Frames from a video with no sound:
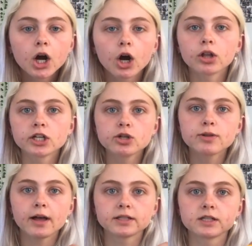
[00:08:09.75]
Early
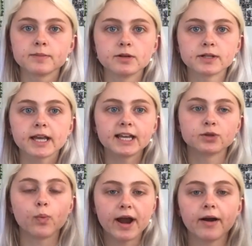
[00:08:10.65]
2000s music is
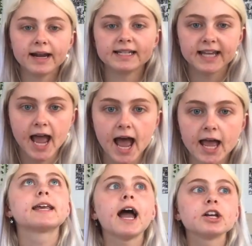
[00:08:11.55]
where it is
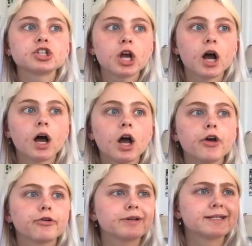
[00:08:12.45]
at. Kesha,
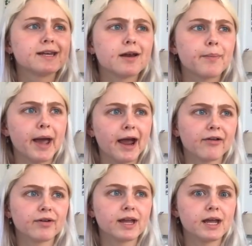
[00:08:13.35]
Christina
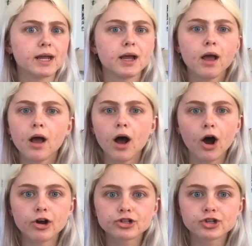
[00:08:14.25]
Perry,
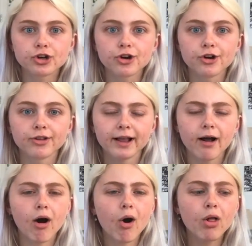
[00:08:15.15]
Usher, like
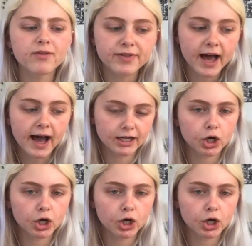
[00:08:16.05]
all of that.